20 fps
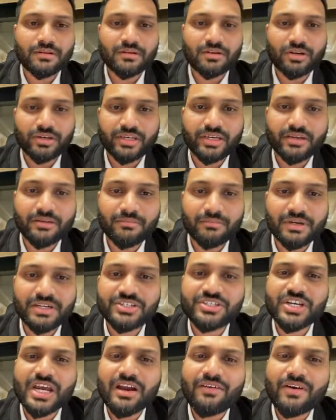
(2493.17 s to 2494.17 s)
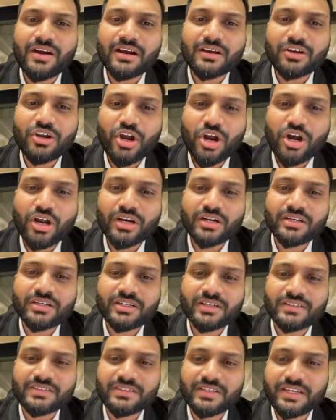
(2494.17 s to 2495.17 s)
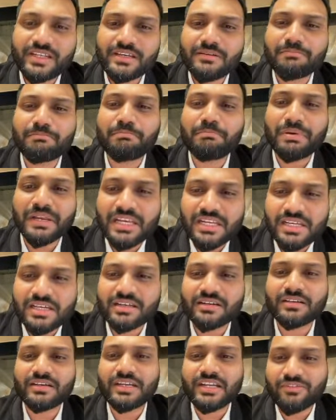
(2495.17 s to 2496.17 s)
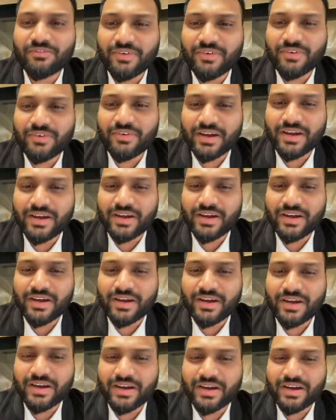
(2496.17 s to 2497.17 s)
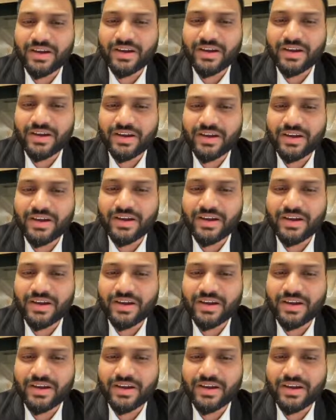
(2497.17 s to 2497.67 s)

Okay, but Java got 3 billion devices quickly,